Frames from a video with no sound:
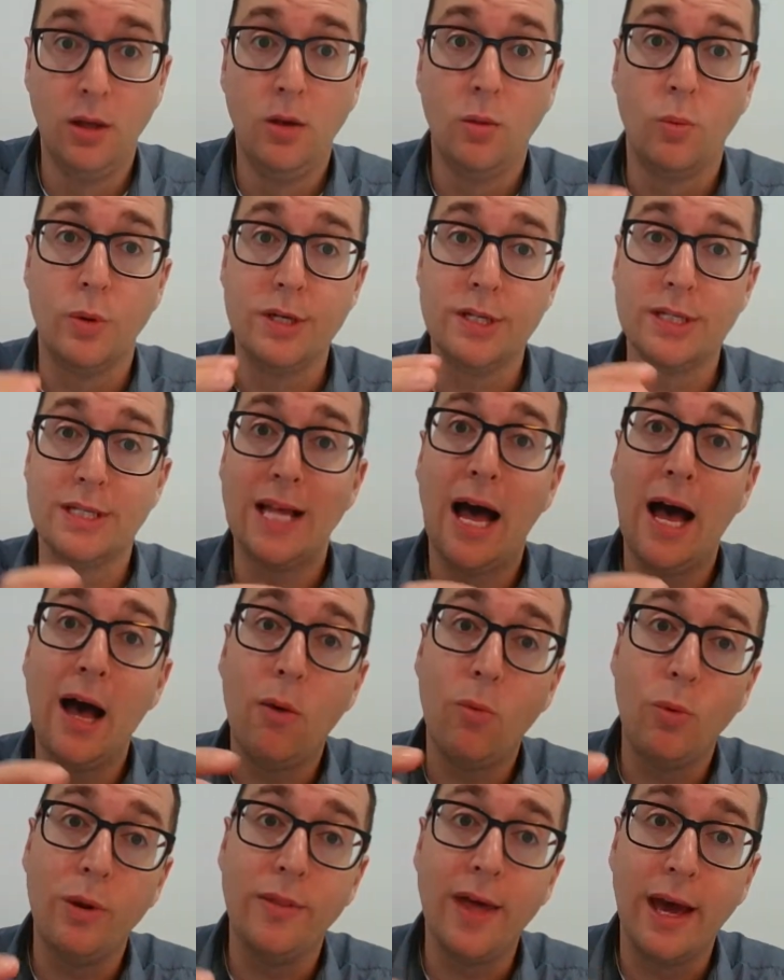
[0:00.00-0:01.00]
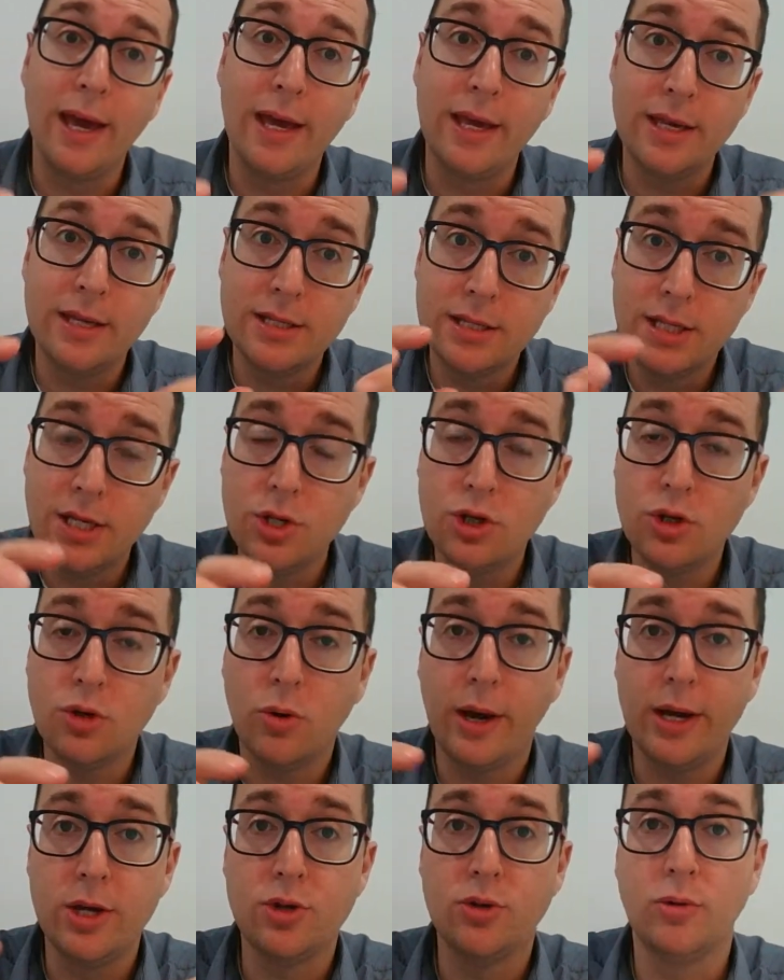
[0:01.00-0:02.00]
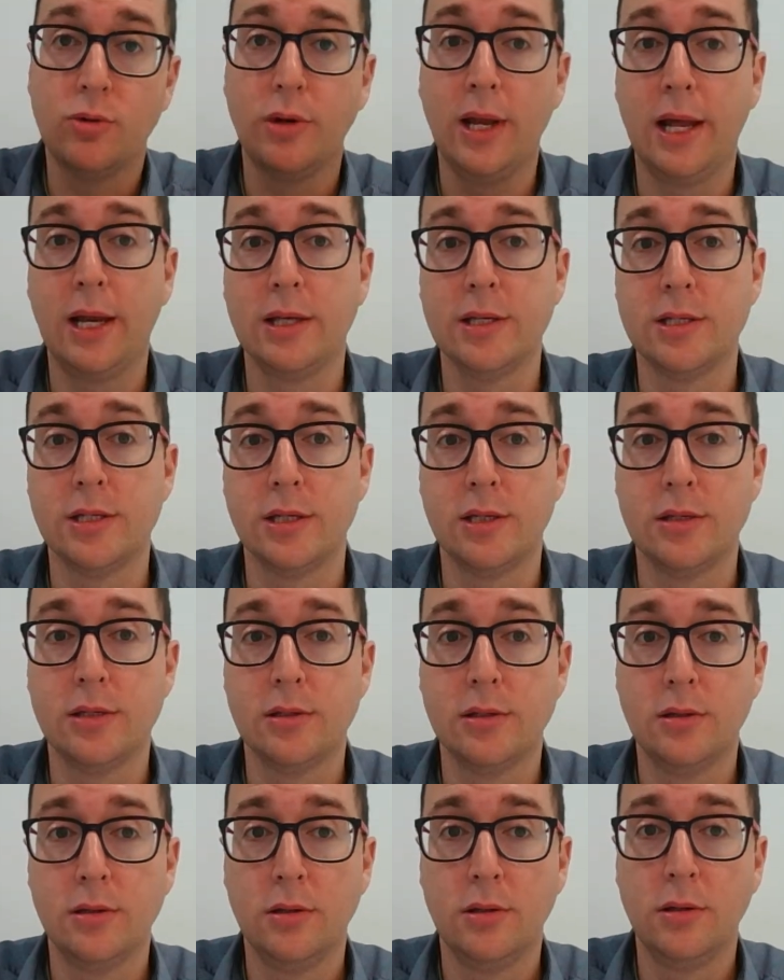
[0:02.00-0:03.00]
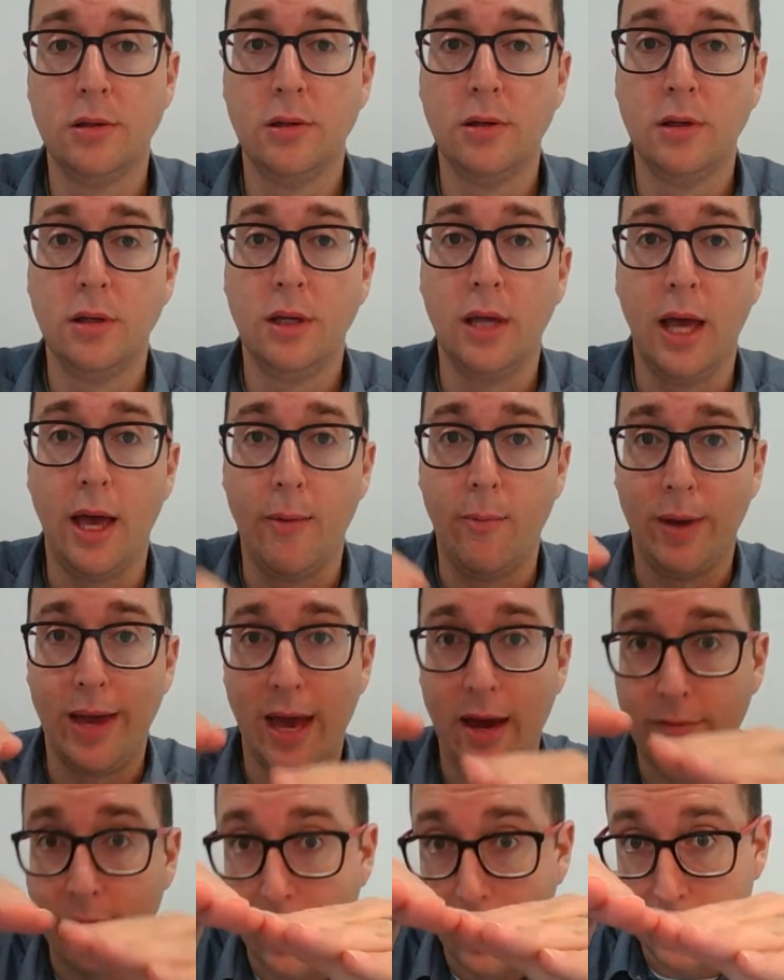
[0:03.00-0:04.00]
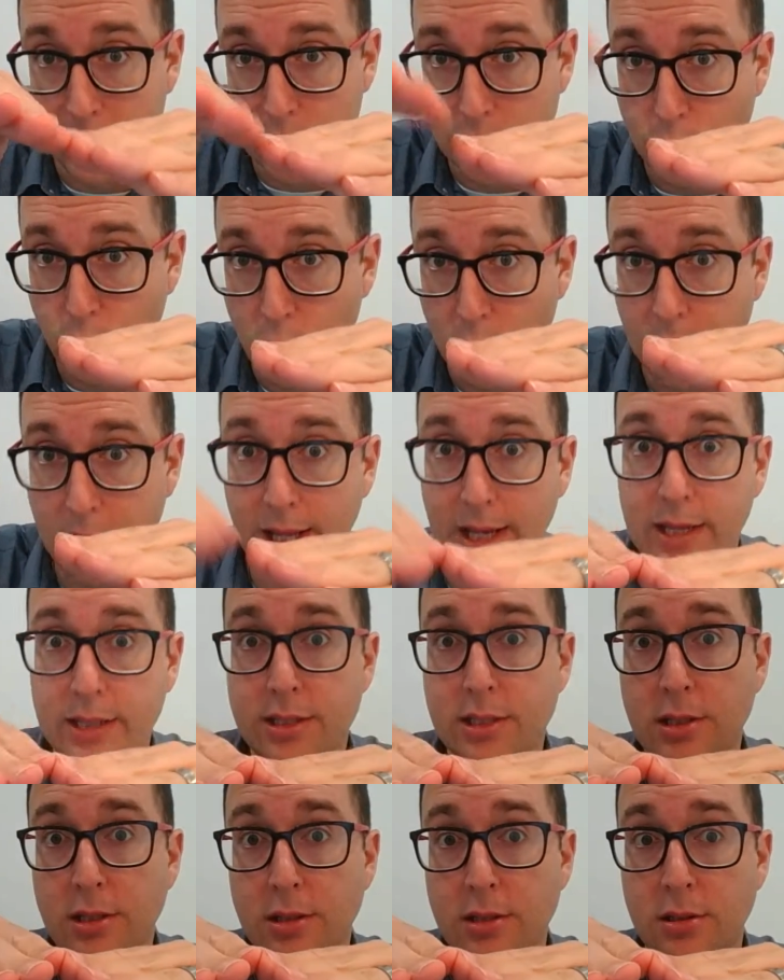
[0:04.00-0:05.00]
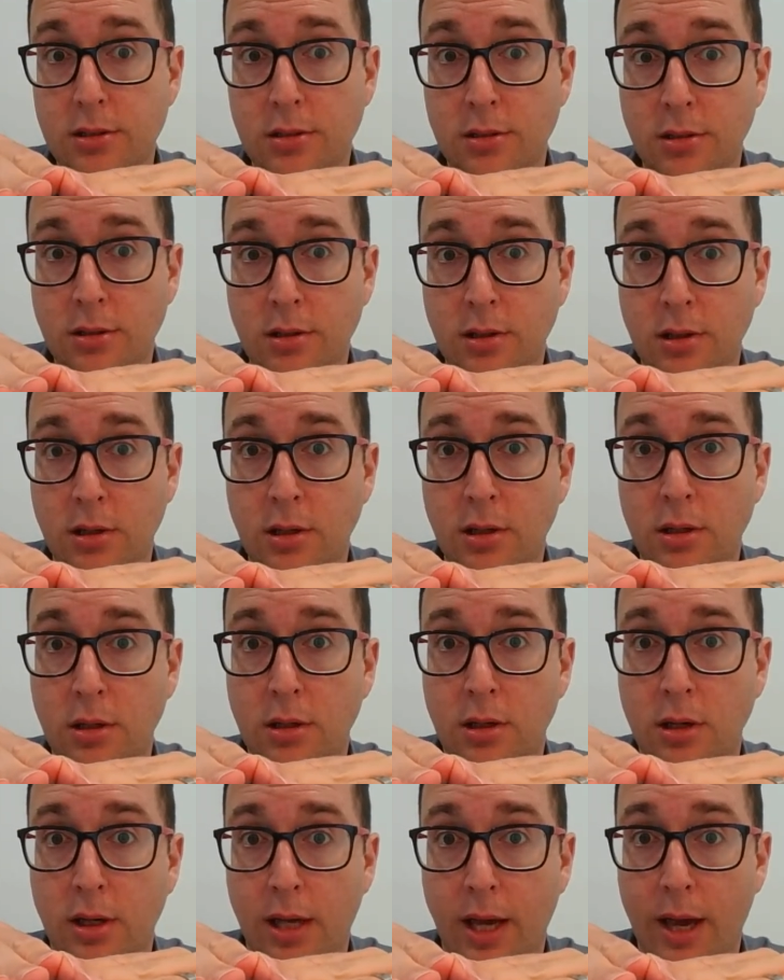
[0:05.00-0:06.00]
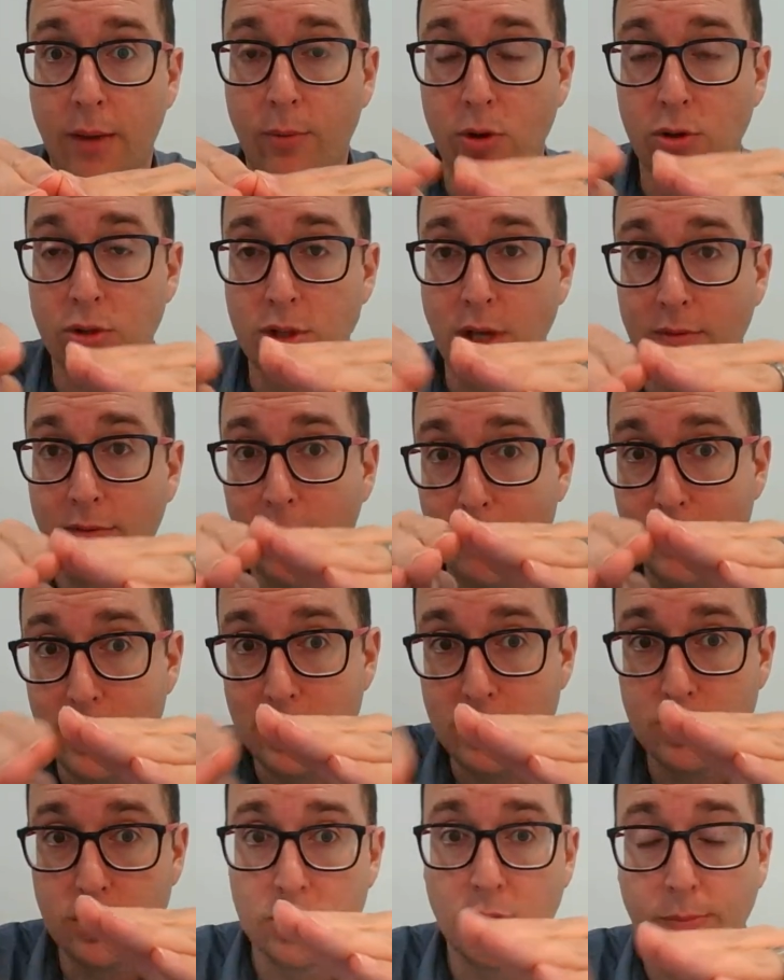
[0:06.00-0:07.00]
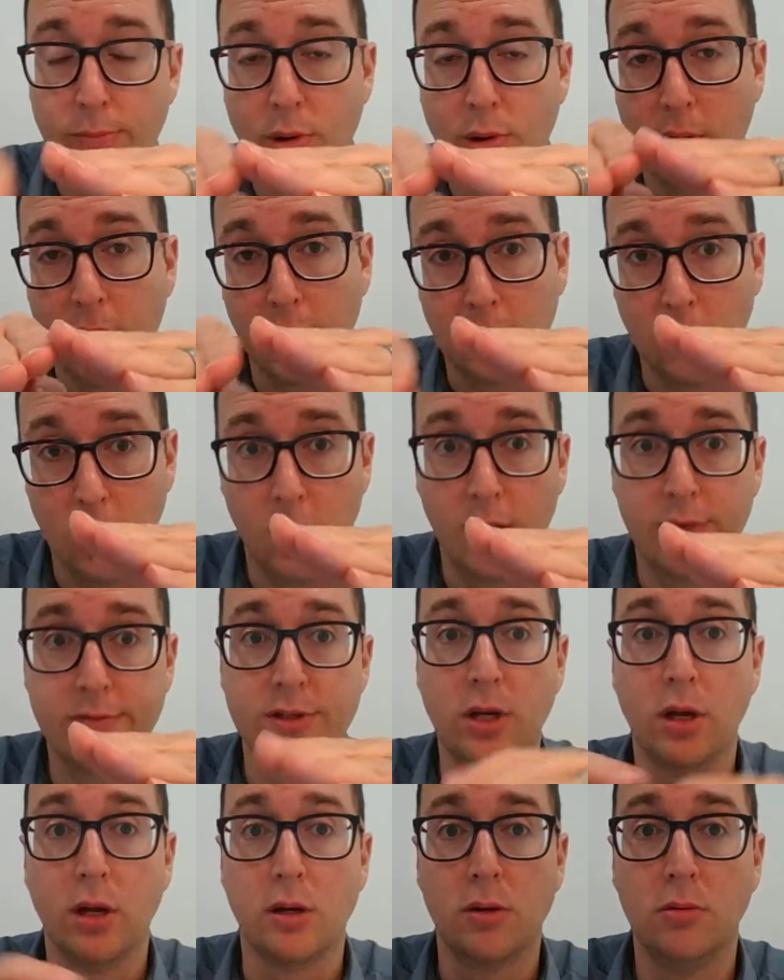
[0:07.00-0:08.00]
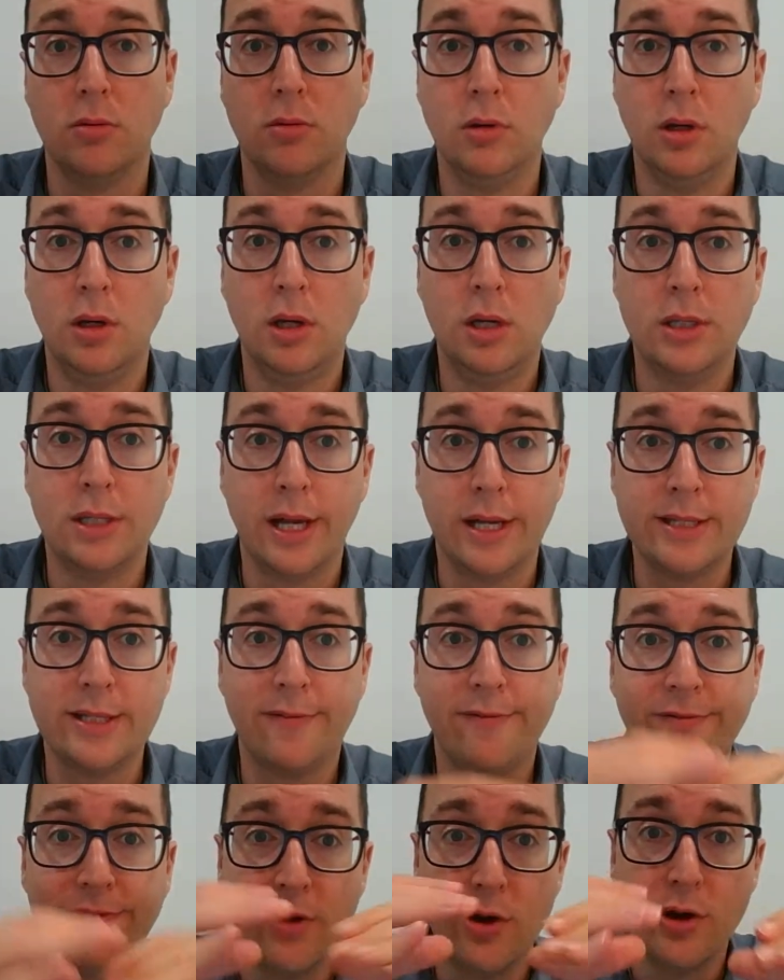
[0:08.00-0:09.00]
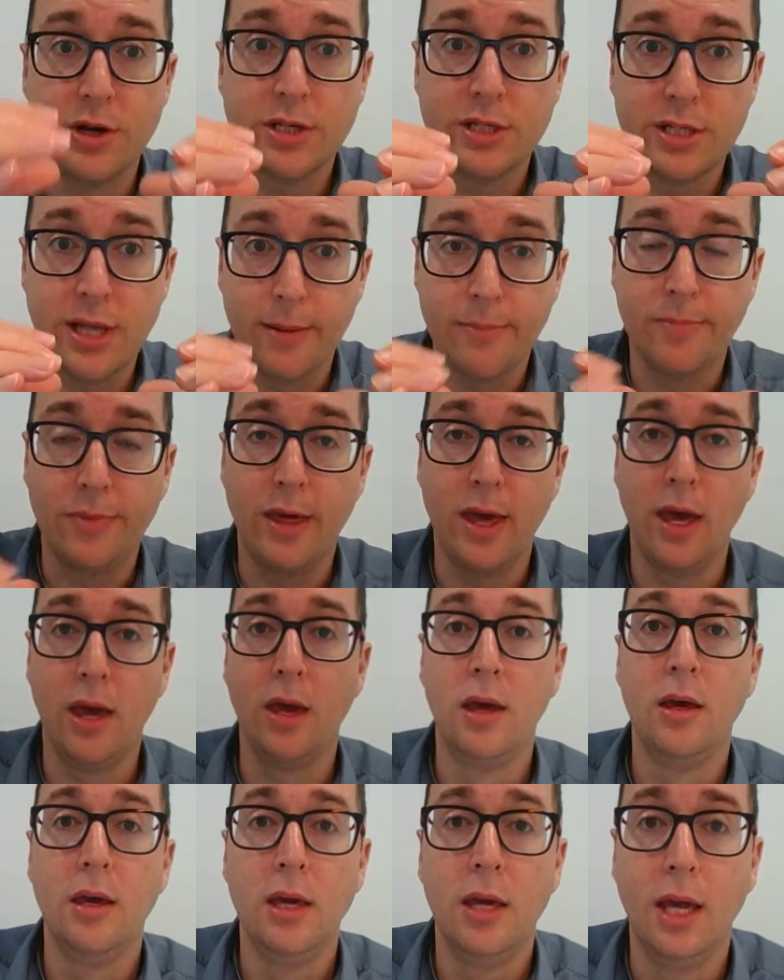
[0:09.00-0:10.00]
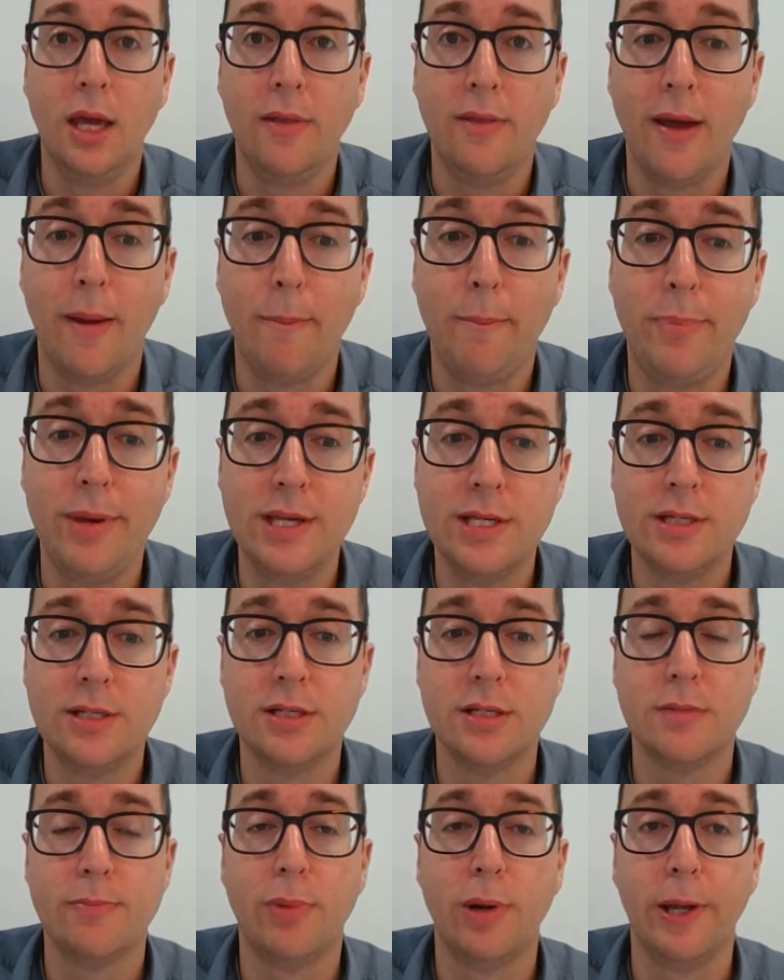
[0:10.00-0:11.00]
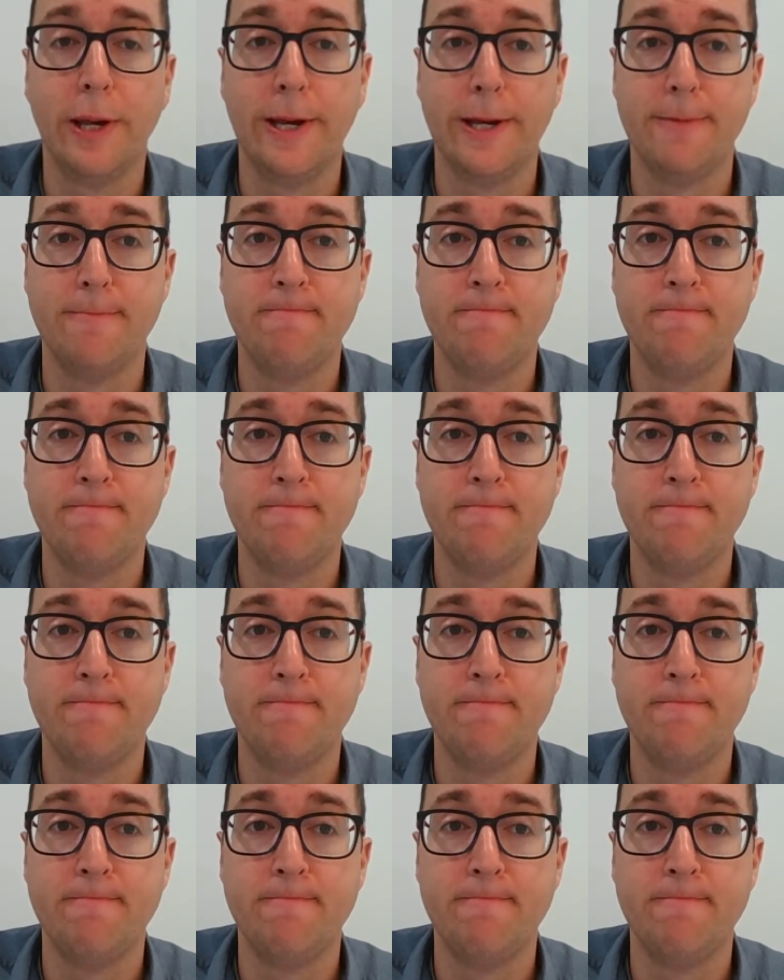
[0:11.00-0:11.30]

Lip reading: We start with a situational analysis, and we have our SWOT analysis, okay, and we also have our business or product life cycle. That's the first step there in that business plan.